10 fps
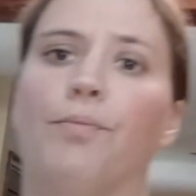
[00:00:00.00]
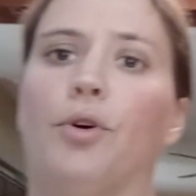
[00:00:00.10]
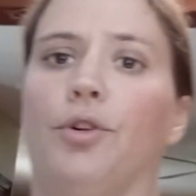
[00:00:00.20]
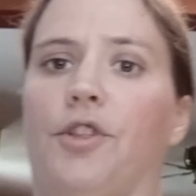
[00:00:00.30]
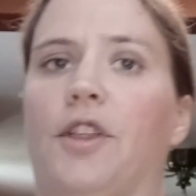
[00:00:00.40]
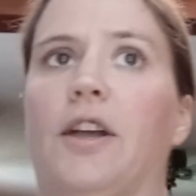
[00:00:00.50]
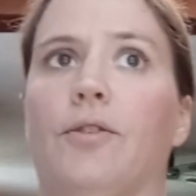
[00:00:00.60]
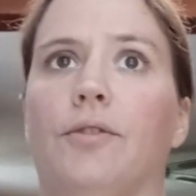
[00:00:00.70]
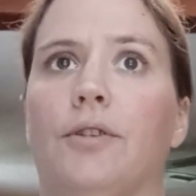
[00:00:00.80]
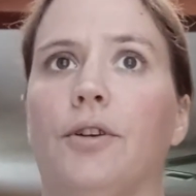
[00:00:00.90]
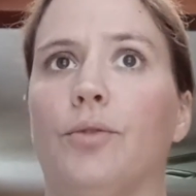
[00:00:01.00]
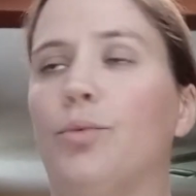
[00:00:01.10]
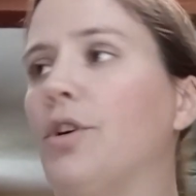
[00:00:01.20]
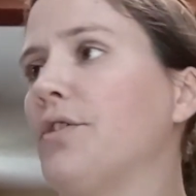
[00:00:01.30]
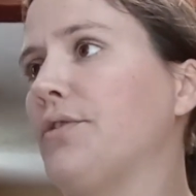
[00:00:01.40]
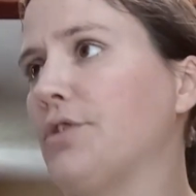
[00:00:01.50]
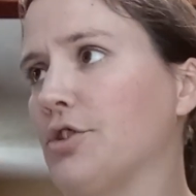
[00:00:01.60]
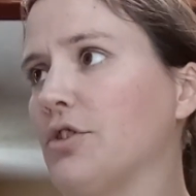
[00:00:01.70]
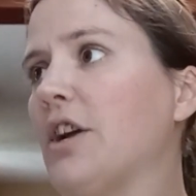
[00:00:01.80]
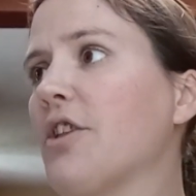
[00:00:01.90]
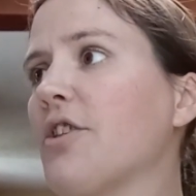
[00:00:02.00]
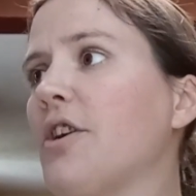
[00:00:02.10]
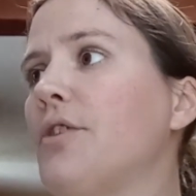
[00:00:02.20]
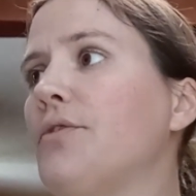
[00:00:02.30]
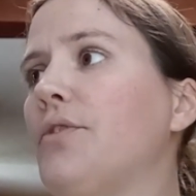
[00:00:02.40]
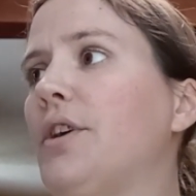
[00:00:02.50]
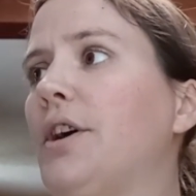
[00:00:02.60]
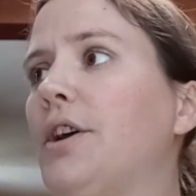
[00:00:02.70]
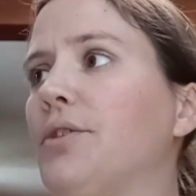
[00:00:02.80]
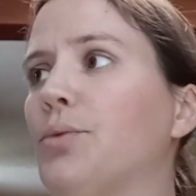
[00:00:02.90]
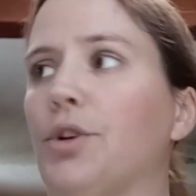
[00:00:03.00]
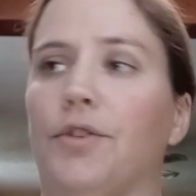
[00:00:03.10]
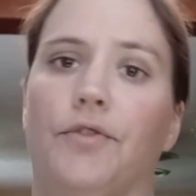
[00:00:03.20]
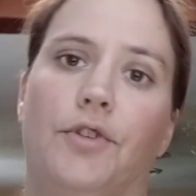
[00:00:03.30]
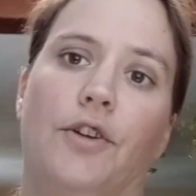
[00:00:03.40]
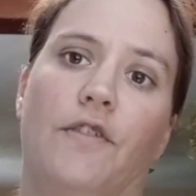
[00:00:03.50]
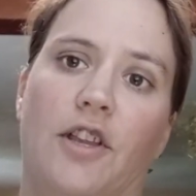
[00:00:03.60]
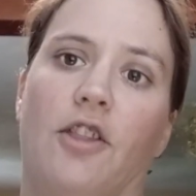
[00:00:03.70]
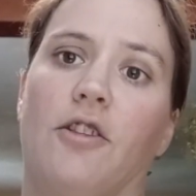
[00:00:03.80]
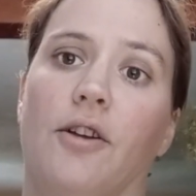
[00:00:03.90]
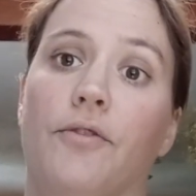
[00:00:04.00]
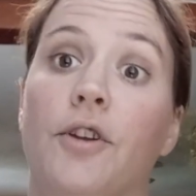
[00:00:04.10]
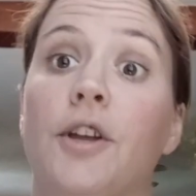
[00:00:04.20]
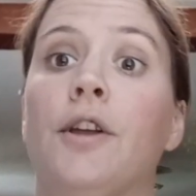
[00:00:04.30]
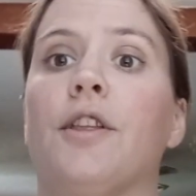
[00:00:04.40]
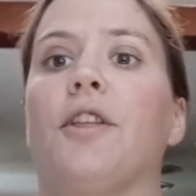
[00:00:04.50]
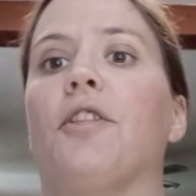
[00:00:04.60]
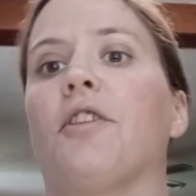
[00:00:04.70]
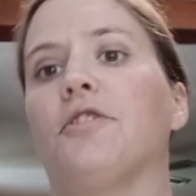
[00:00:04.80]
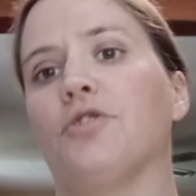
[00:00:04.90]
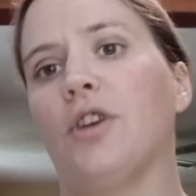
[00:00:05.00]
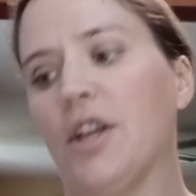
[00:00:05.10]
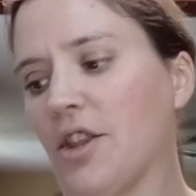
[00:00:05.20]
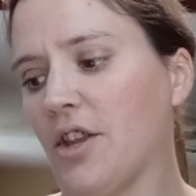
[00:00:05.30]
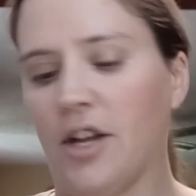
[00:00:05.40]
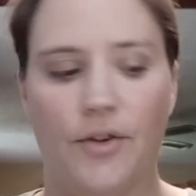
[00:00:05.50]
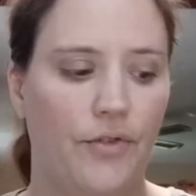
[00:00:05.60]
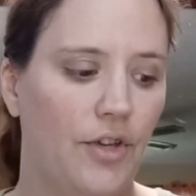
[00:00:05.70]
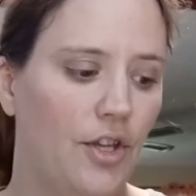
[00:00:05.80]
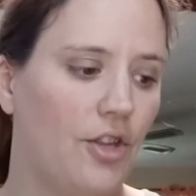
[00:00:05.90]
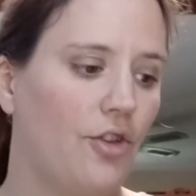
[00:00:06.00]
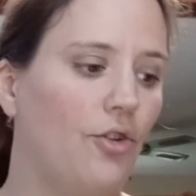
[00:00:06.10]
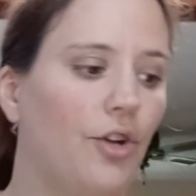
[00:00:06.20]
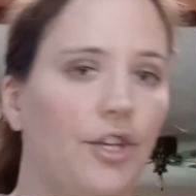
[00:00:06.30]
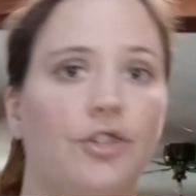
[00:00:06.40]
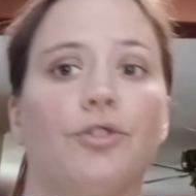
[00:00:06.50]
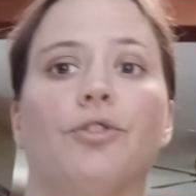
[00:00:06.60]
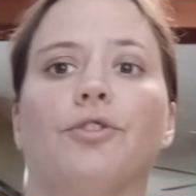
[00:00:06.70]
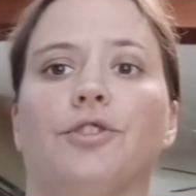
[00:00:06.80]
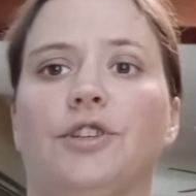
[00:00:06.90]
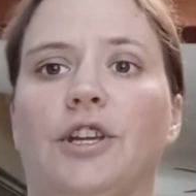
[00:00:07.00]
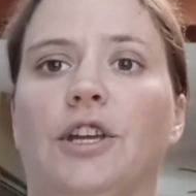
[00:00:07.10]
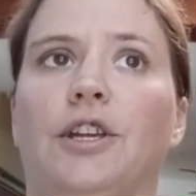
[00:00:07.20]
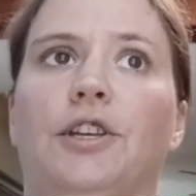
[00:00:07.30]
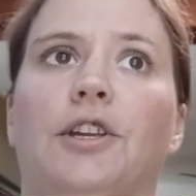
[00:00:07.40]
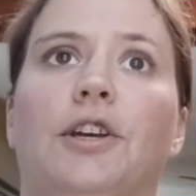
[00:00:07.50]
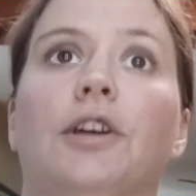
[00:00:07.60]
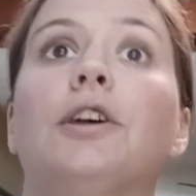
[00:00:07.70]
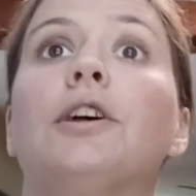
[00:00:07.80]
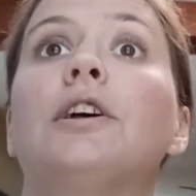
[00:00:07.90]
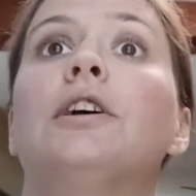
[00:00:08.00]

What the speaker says: two bowls now. One with the dry stuff and one with the wet stuff. Since the dry stuff is going to contain the